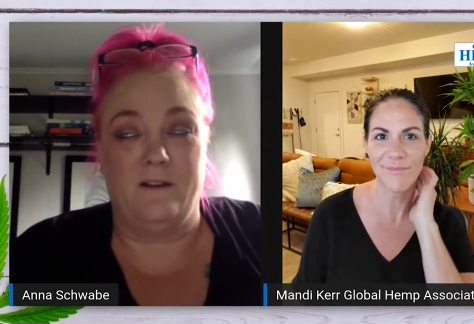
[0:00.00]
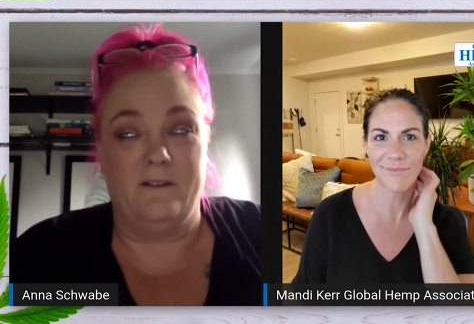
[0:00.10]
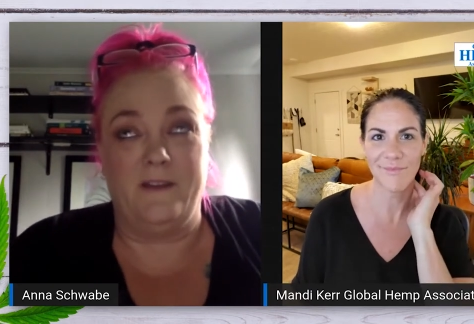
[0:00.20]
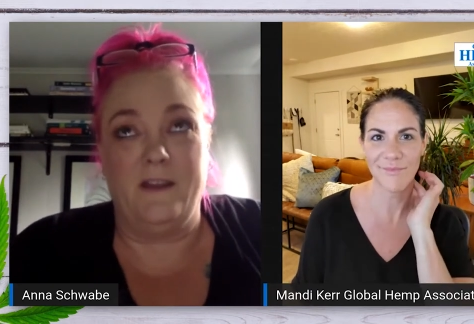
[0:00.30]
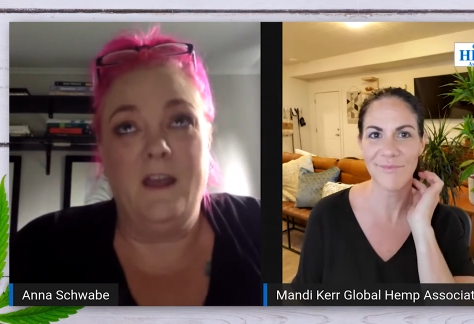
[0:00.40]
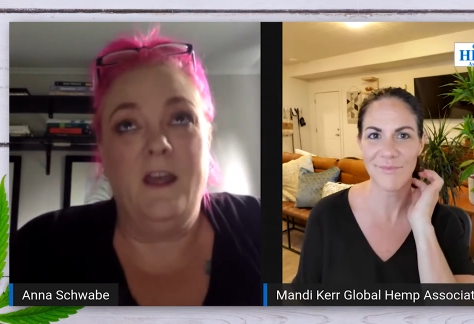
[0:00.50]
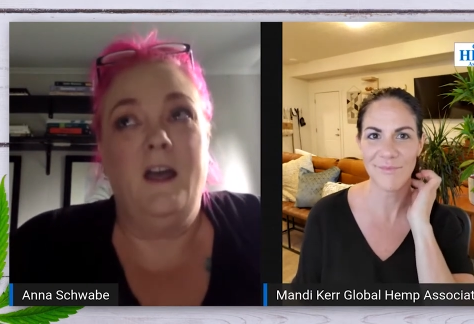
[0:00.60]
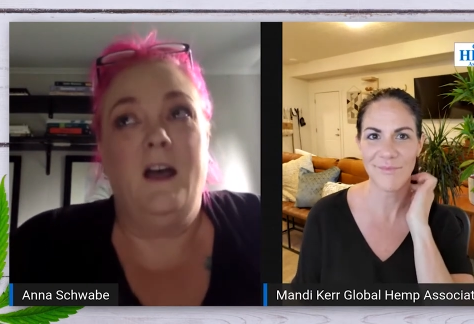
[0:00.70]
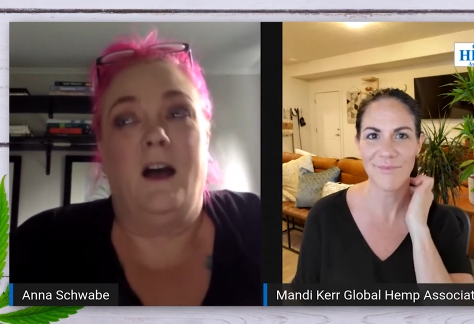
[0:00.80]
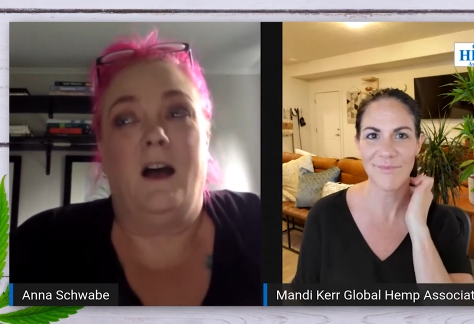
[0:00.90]
Speaker 1: heard of it.
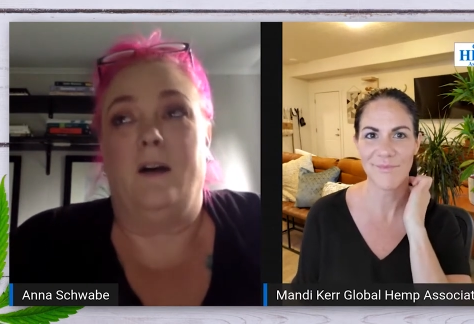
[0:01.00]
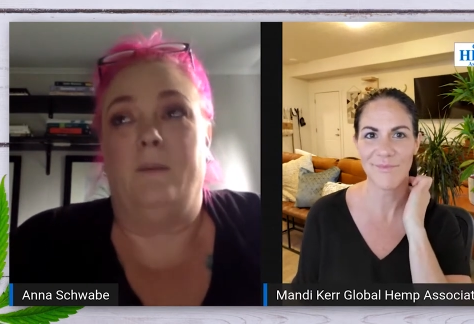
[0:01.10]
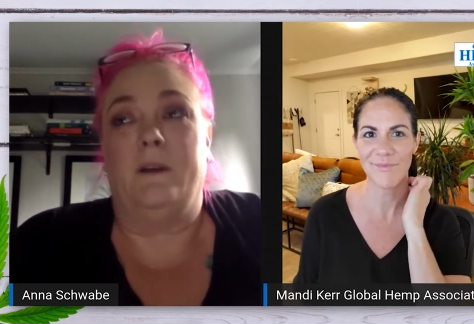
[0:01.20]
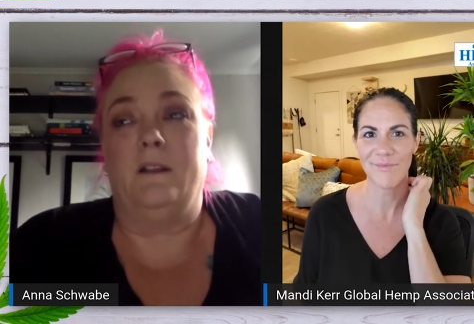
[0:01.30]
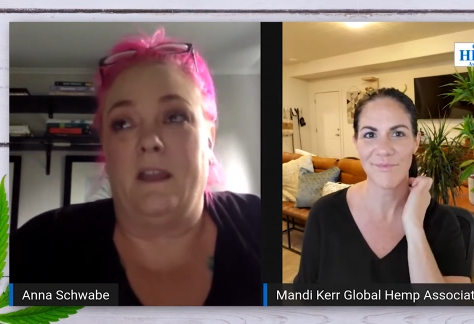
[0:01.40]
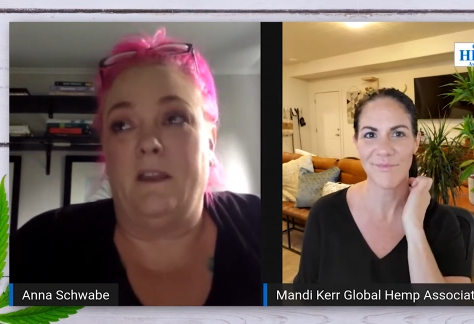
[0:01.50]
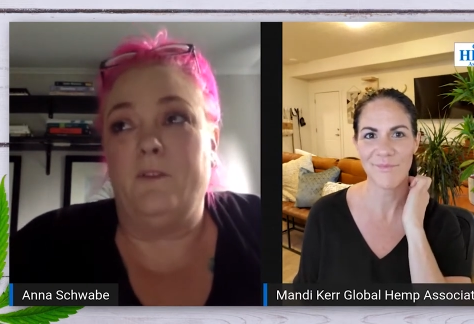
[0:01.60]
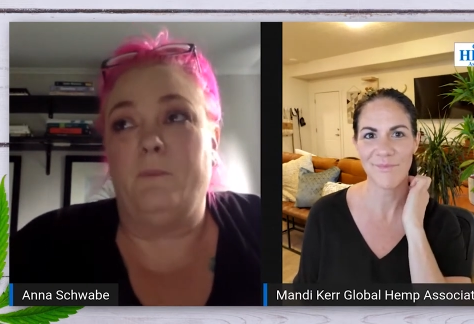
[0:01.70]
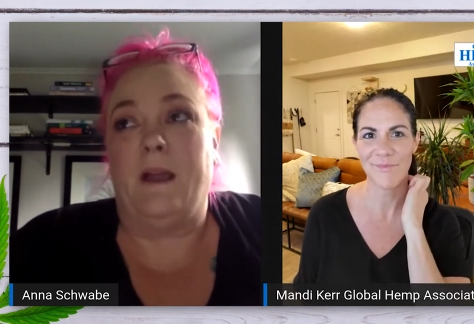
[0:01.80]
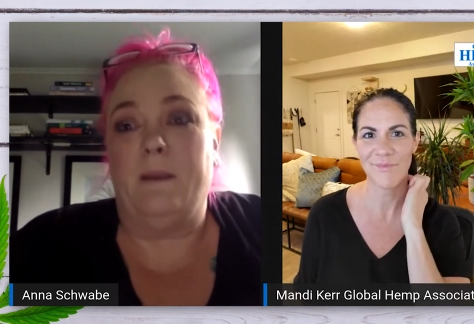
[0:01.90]
Um, but like
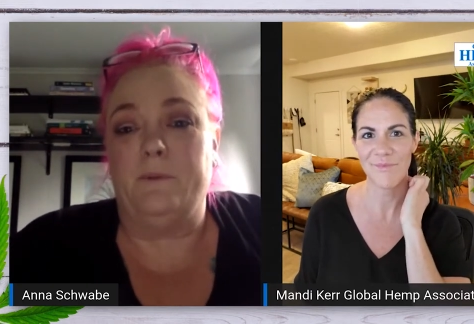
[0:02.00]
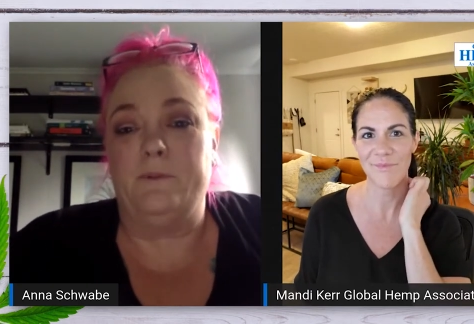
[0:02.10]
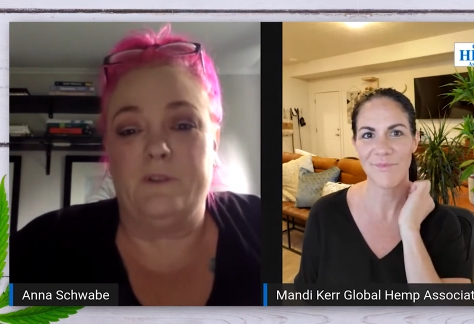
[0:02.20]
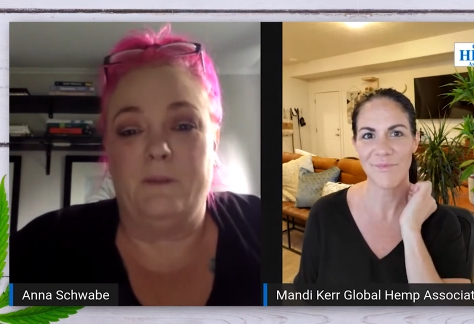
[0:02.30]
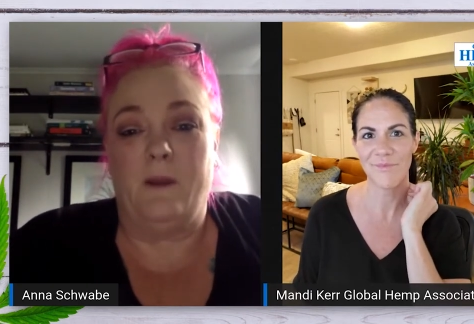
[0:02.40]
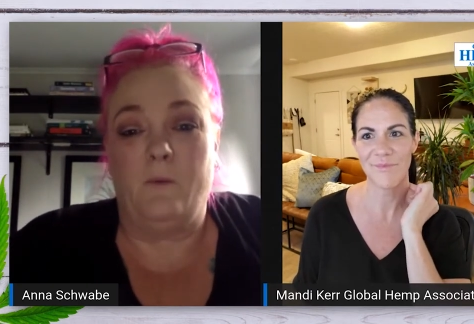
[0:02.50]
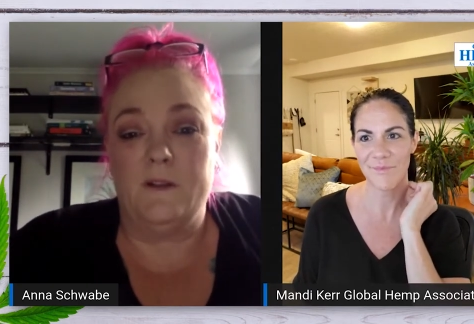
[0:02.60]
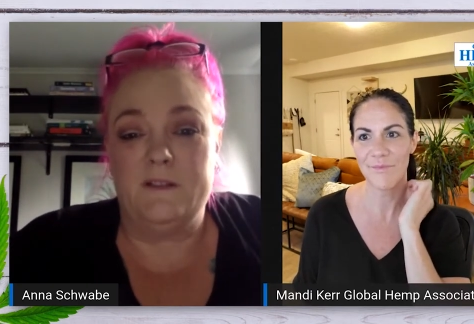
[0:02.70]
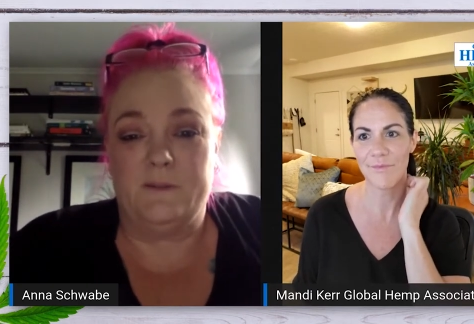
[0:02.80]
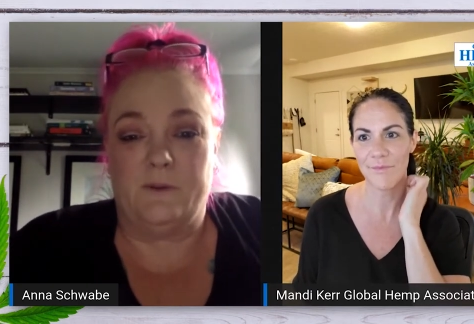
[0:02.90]
if you buy Blue Dream at
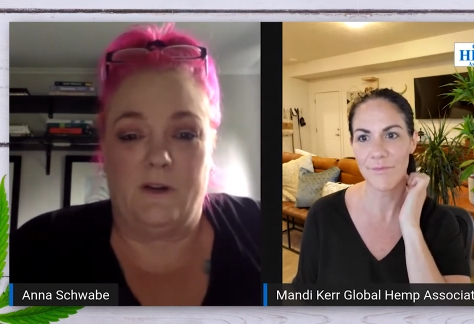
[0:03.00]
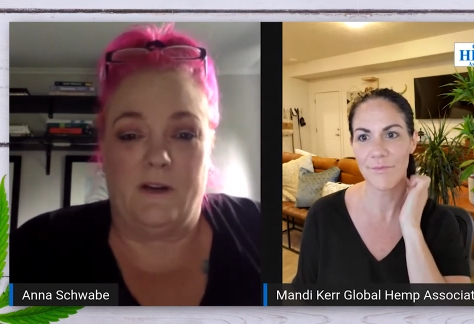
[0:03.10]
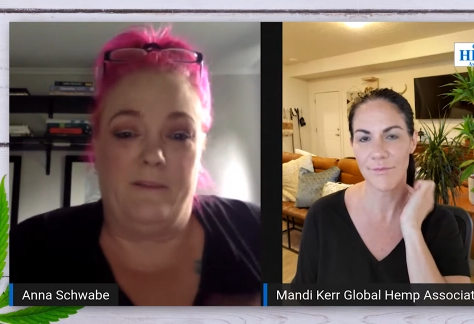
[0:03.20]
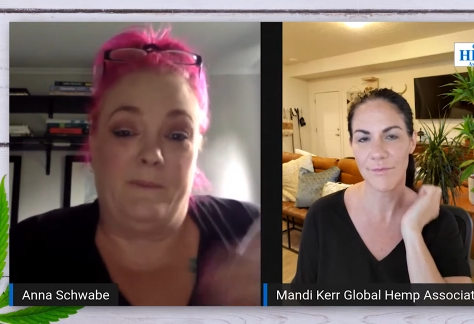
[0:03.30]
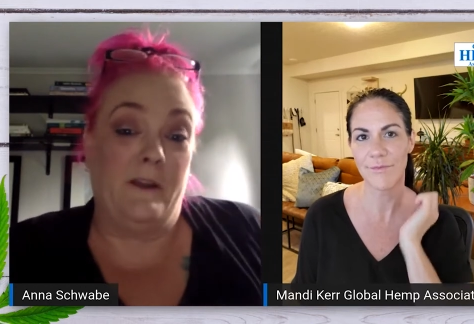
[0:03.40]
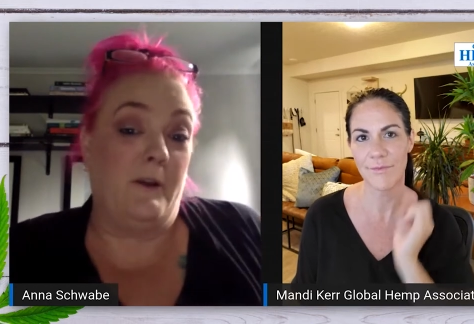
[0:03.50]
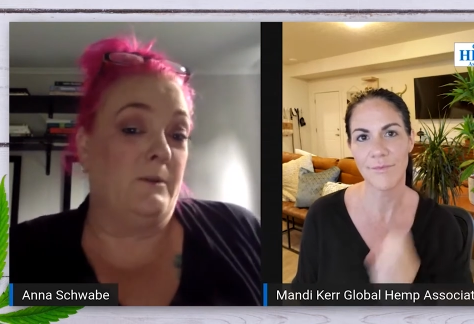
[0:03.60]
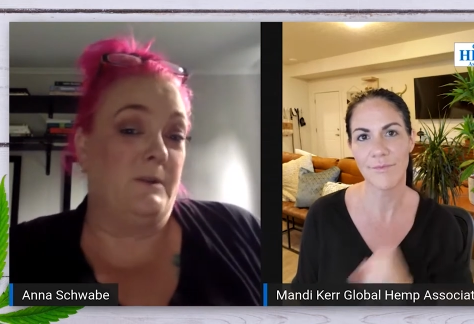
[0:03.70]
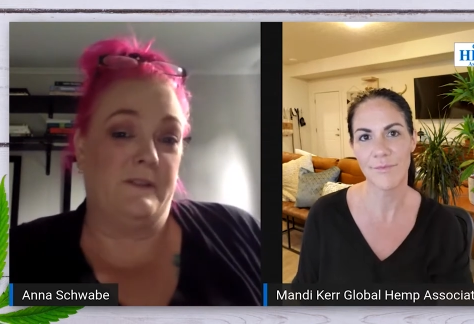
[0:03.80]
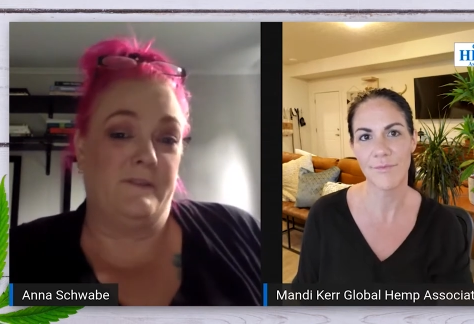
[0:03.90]
one store and then
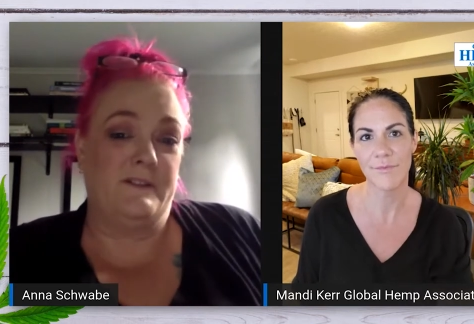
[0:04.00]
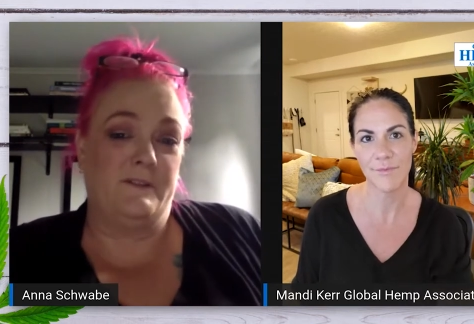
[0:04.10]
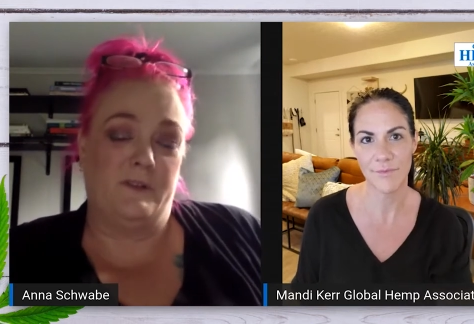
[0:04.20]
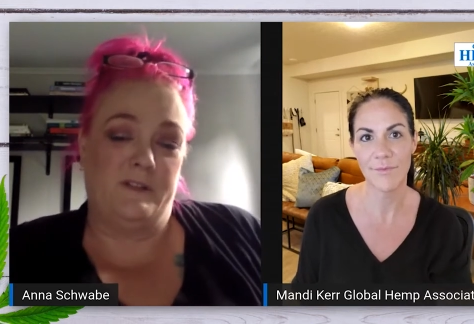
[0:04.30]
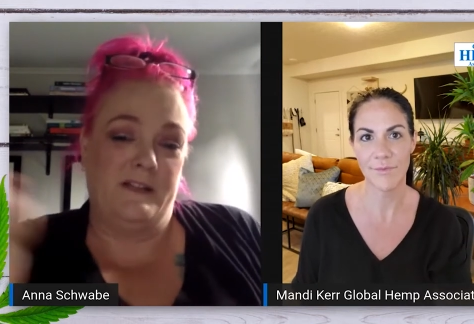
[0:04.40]
go to a different store,